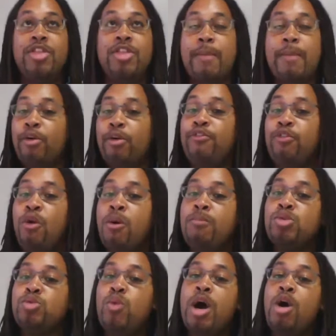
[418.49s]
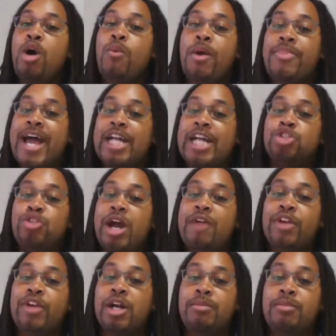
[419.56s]
that performs well when that
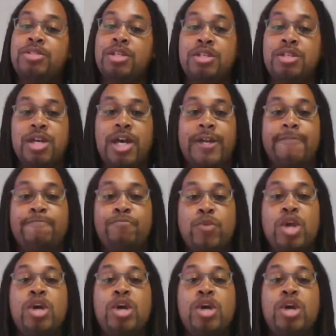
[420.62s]
traffic comes to the site.